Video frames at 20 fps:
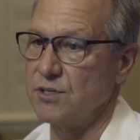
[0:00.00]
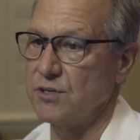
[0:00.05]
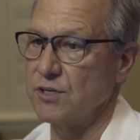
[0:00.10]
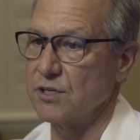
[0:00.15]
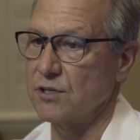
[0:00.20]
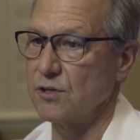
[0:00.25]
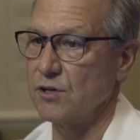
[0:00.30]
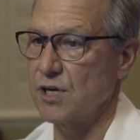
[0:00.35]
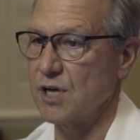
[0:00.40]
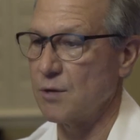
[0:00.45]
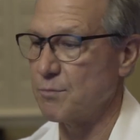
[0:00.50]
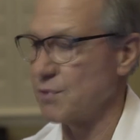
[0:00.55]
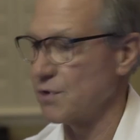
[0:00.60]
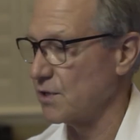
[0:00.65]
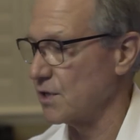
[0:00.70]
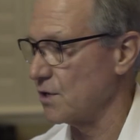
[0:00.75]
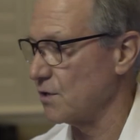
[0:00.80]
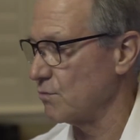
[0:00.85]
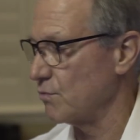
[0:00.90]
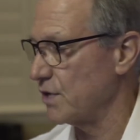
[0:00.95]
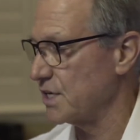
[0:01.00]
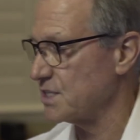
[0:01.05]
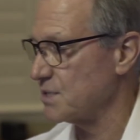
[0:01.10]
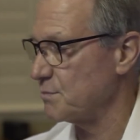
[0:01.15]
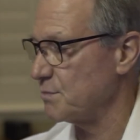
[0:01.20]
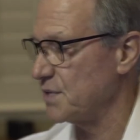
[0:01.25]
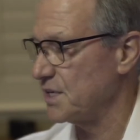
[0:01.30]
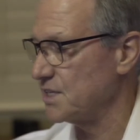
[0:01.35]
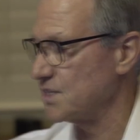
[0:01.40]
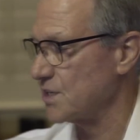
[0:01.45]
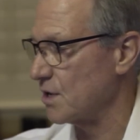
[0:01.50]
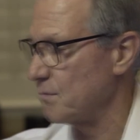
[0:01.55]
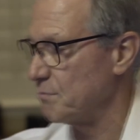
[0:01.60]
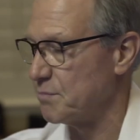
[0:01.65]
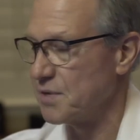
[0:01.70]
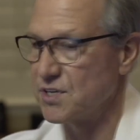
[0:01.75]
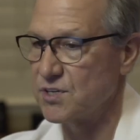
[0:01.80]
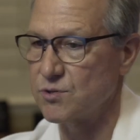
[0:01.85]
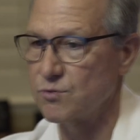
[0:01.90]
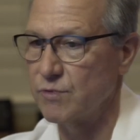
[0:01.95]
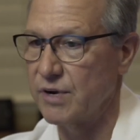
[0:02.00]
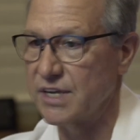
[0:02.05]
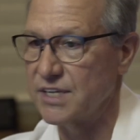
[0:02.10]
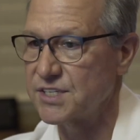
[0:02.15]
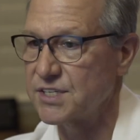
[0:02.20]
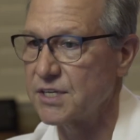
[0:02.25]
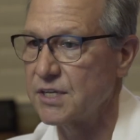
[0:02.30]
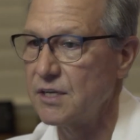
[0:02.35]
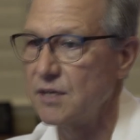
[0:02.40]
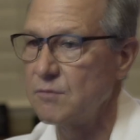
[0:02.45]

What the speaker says: You can look up your little recipes on Pinterest,